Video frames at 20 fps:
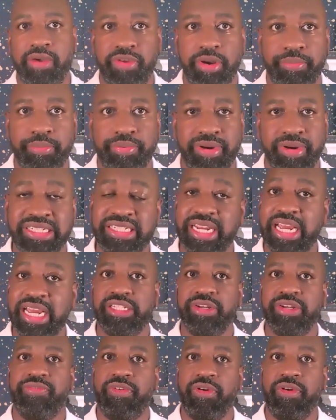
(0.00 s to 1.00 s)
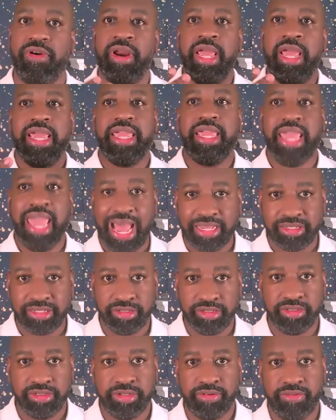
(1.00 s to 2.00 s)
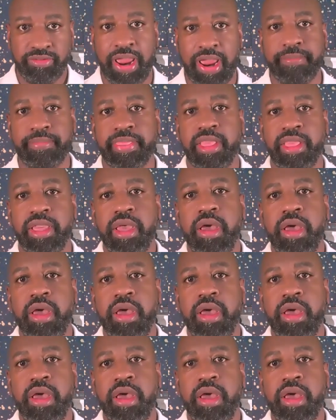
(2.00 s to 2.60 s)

and appreciation for castles, right?